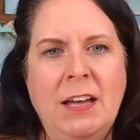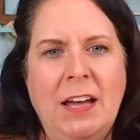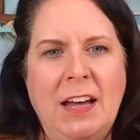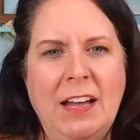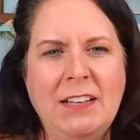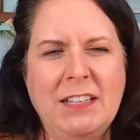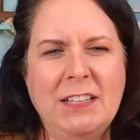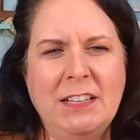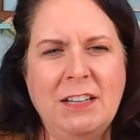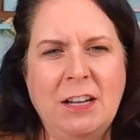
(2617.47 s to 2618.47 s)
I
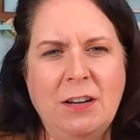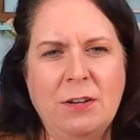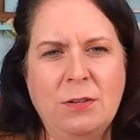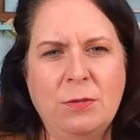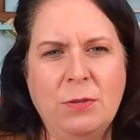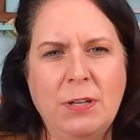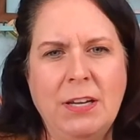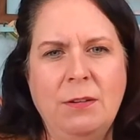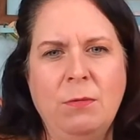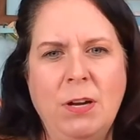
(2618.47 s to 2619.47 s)
didn't know
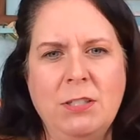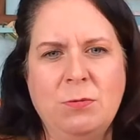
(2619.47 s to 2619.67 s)
he was